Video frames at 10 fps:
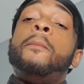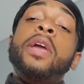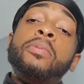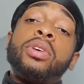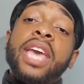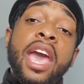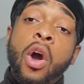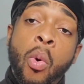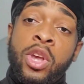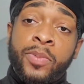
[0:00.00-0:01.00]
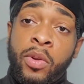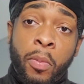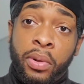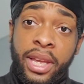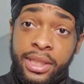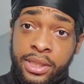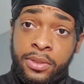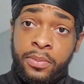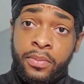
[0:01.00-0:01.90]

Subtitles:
People can't always be replaced.